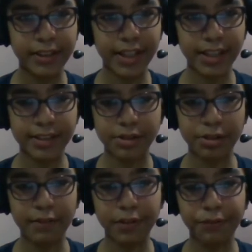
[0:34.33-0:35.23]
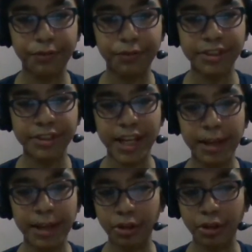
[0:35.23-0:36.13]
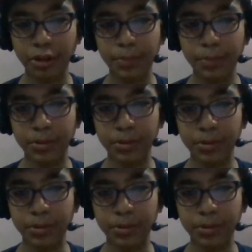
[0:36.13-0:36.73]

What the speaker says: Yes, so our first game is on the board.